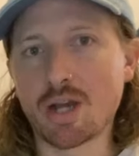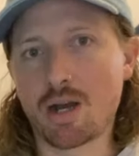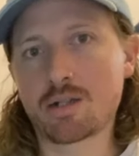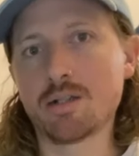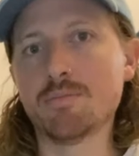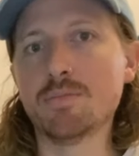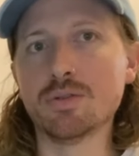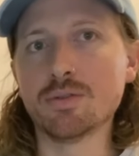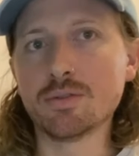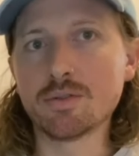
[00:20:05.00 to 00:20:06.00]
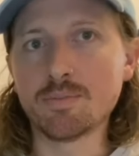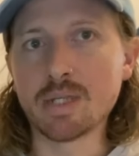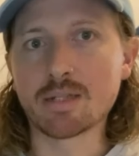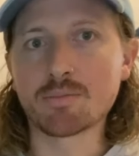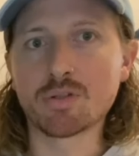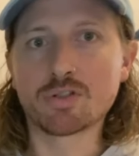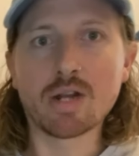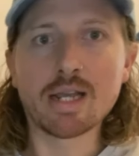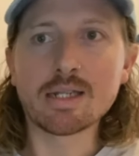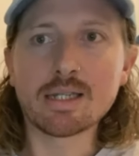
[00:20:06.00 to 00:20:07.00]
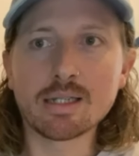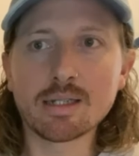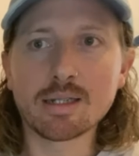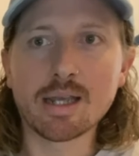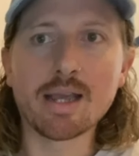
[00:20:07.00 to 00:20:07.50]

darker mood being portrayed here,